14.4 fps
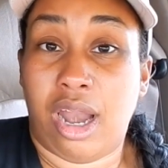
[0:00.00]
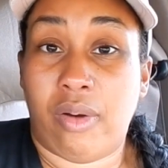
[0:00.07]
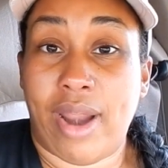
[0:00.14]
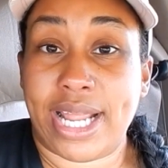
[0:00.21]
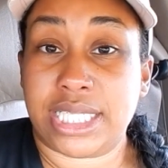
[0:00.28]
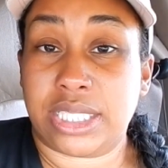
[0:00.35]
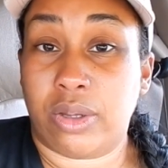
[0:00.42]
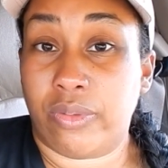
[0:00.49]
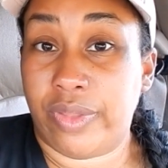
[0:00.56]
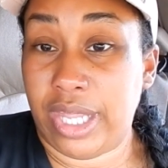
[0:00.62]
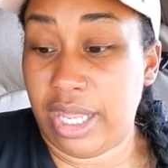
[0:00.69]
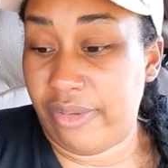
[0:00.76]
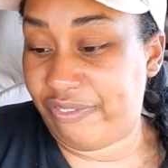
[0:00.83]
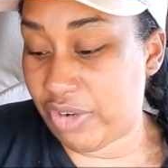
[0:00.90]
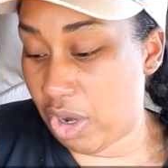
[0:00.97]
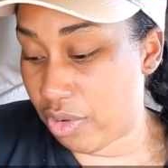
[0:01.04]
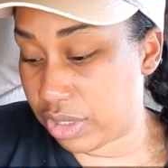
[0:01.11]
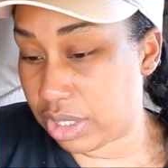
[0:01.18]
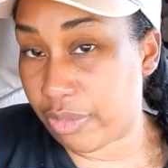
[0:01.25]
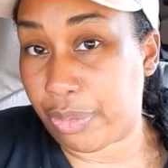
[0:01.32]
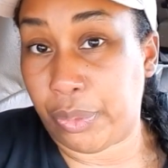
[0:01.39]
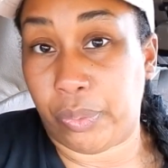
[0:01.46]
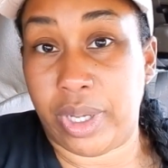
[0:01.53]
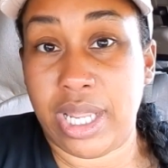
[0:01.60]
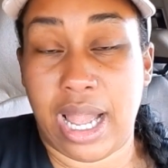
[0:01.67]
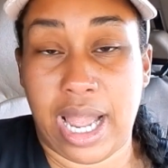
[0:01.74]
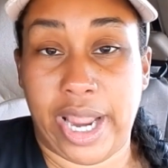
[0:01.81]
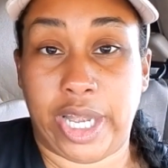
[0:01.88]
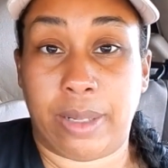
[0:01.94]
All right, so the first
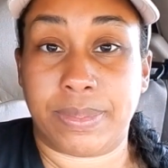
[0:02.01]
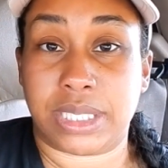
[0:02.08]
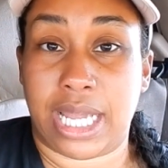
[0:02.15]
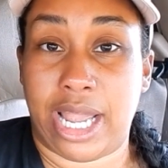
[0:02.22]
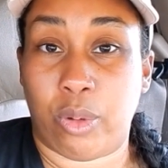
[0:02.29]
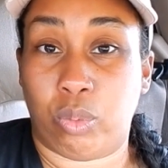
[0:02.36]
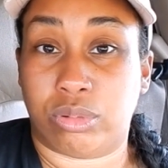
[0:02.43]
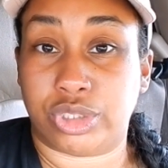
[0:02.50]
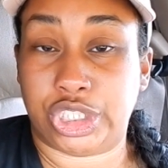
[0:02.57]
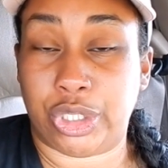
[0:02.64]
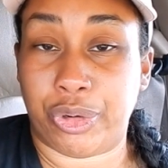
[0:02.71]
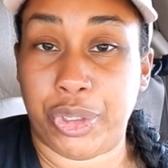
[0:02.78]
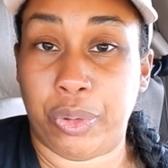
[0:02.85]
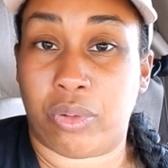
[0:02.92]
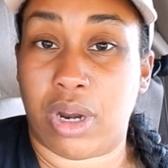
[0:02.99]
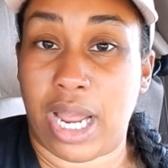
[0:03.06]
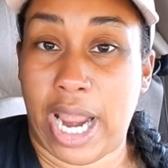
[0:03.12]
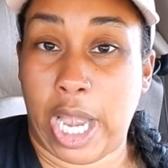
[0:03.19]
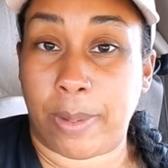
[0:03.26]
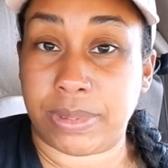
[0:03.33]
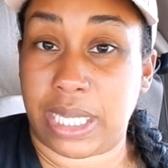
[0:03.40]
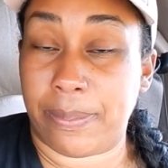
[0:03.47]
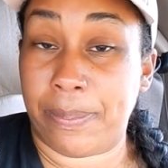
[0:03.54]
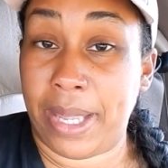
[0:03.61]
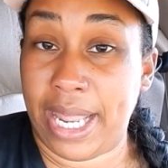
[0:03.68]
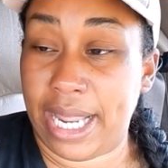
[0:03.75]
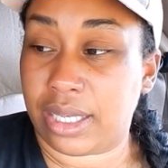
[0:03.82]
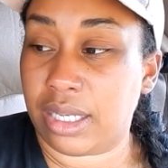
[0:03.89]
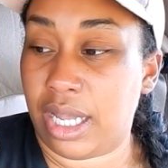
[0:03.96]
three items I will show you are items I
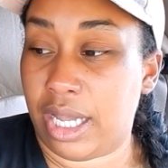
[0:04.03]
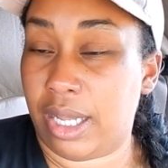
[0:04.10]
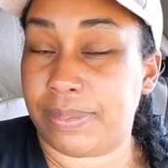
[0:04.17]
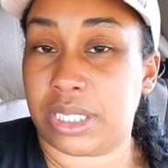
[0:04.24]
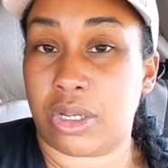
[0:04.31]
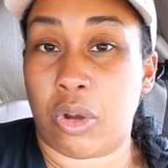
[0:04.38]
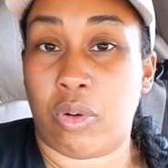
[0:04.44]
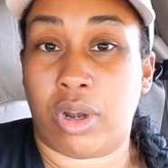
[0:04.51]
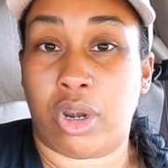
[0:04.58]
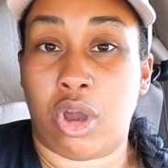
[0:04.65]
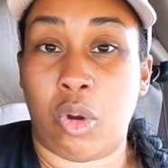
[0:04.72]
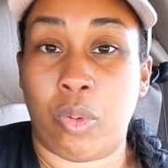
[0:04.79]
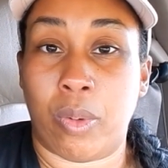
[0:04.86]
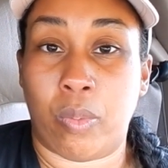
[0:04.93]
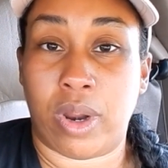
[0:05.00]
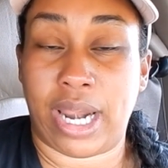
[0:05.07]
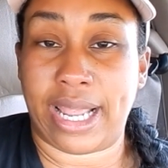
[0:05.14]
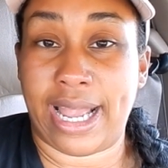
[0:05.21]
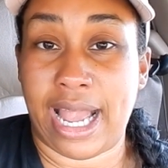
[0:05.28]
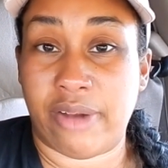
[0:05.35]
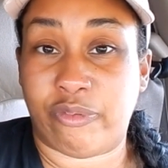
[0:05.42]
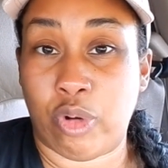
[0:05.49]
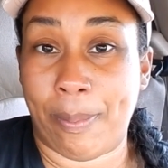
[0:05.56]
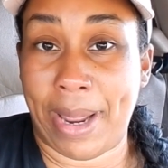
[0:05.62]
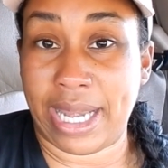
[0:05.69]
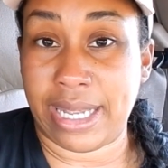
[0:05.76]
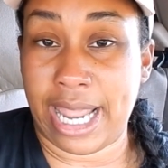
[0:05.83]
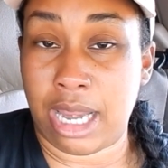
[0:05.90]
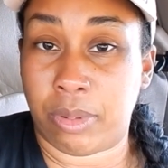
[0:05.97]
picked up to go along with what I got from
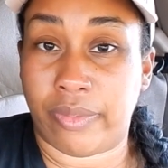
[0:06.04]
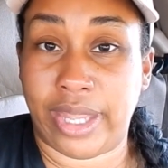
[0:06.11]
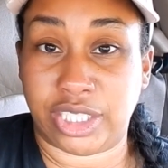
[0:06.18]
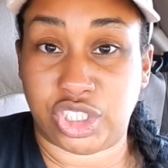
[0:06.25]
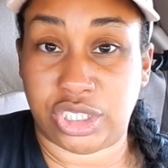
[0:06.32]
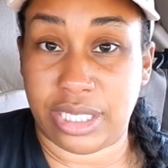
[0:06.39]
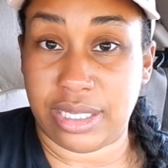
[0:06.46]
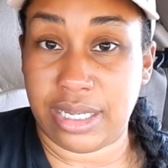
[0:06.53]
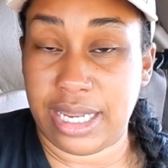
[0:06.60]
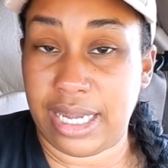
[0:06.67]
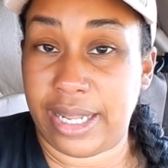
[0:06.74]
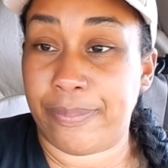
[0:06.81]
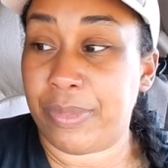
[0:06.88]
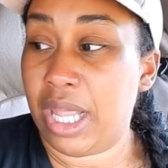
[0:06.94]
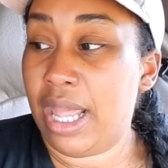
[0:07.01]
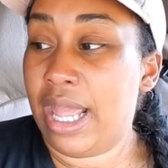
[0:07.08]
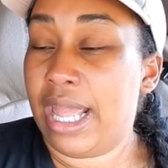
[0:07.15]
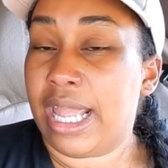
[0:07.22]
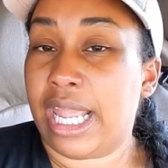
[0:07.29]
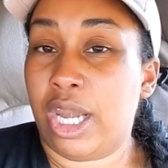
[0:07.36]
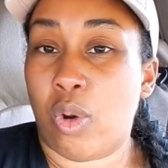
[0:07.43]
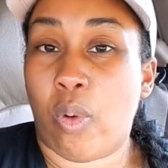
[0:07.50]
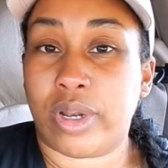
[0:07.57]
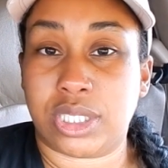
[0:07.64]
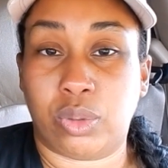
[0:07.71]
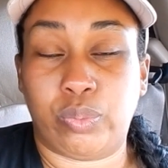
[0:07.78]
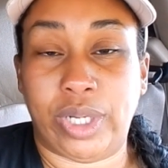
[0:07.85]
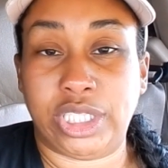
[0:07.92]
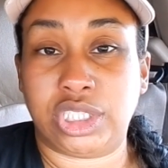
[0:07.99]
my neighbor that she needed in order
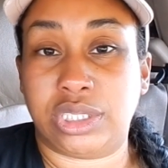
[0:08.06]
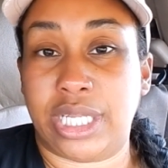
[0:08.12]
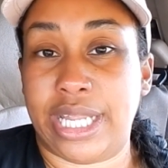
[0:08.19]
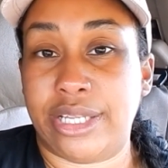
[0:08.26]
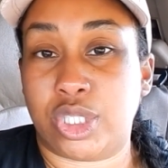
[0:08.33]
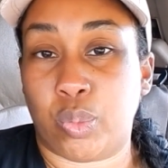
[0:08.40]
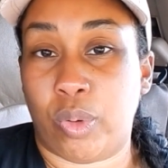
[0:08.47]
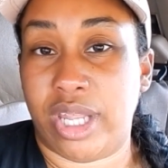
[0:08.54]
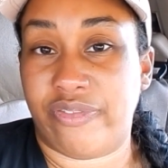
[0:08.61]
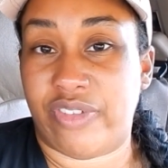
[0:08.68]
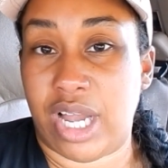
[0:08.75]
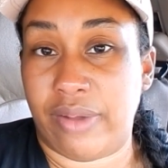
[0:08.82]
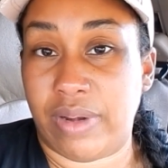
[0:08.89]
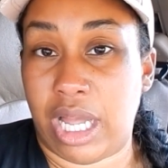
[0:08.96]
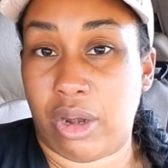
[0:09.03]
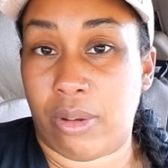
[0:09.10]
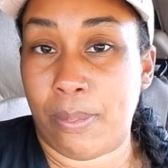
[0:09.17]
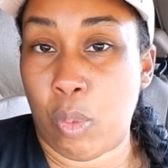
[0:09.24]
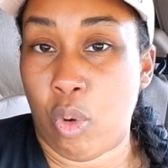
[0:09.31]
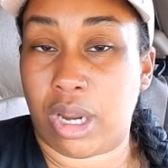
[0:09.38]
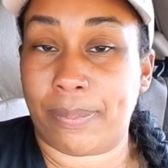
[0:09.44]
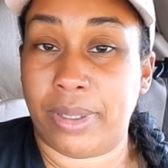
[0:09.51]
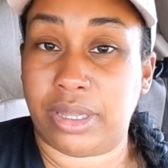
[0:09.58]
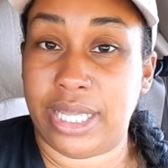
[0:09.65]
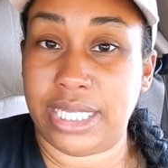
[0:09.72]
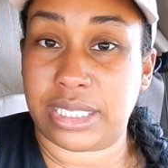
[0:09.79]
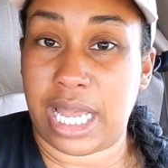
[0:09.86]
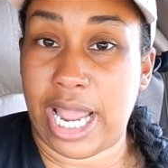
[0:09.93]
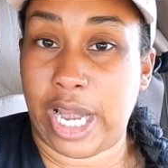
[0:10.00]
to reach the $25 mark, but
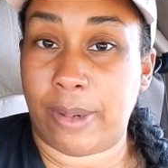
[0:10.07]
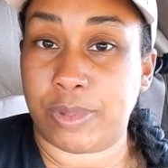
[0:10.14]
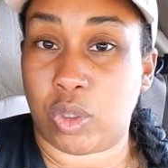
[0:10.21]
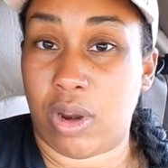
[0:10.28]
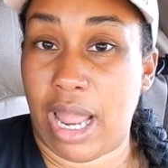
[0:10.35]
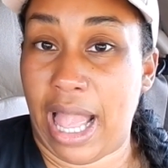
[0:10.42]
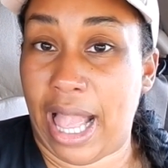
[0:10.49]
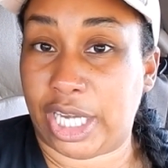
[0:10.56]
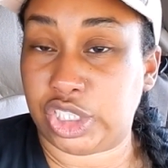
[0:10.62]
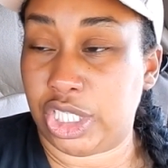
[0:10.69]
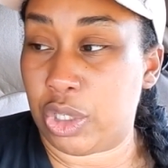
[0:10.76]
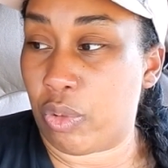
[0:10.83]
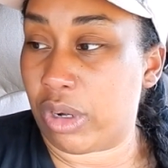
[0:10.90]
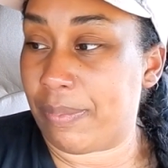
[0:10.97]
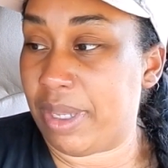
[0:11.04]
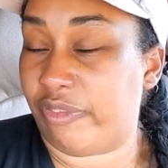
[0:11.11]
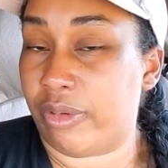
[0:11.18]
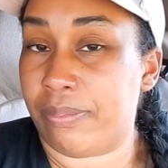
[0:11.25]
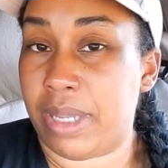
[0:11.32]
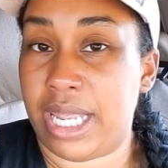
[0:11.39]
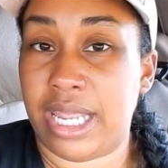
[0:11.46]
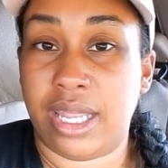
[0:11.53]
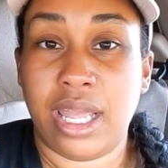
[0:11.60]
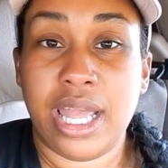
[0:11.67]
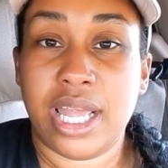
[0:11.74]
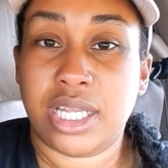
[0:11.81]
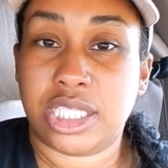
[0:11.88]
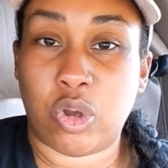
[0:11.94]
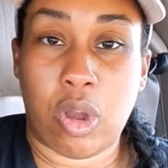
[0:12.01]
these items are actually going to be for
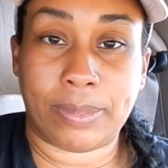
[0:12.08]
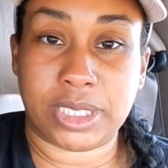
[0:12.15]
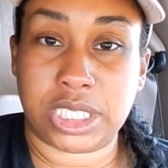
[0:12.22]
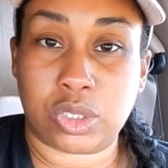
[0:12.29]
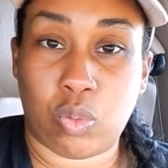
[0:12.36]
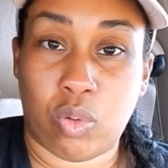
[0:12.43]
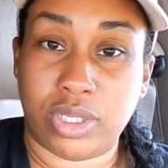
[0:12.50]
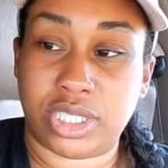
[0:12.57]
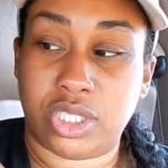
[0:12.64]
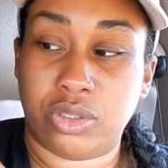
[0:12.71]
me. So I'm just going